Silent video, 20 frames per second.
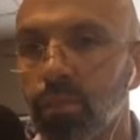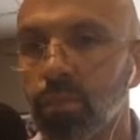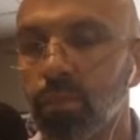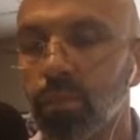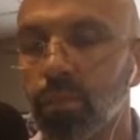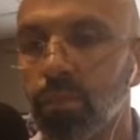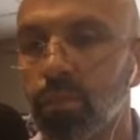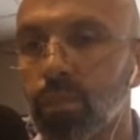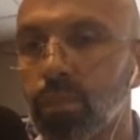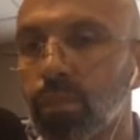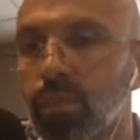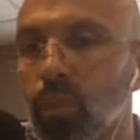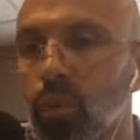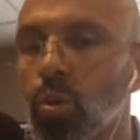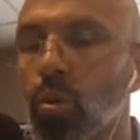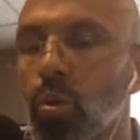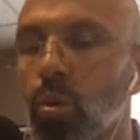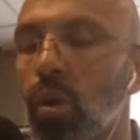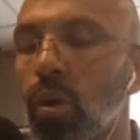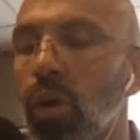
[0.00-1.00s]
Sure.
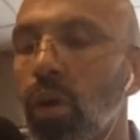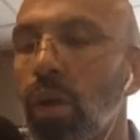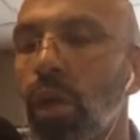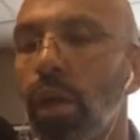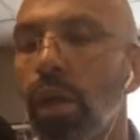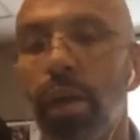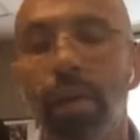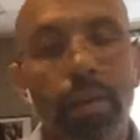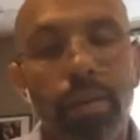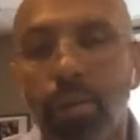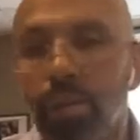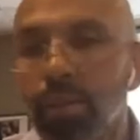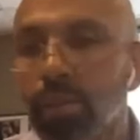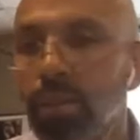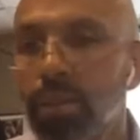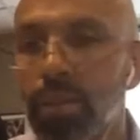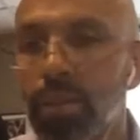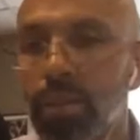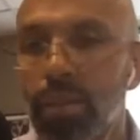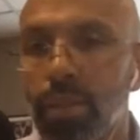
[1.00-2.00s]

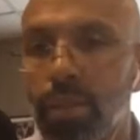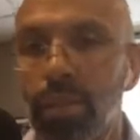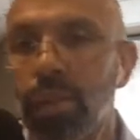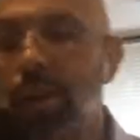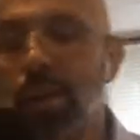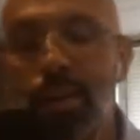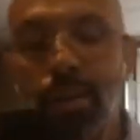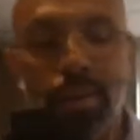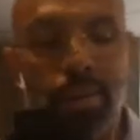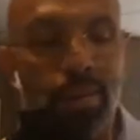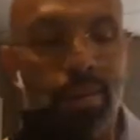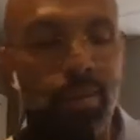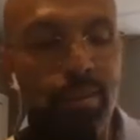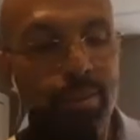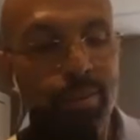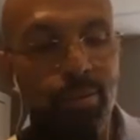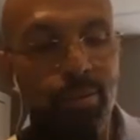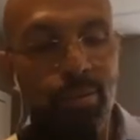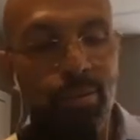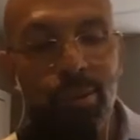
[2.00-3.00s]
Listen, the
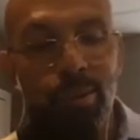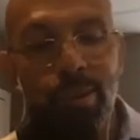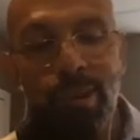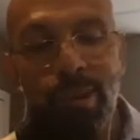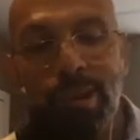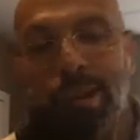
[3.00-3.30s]
reality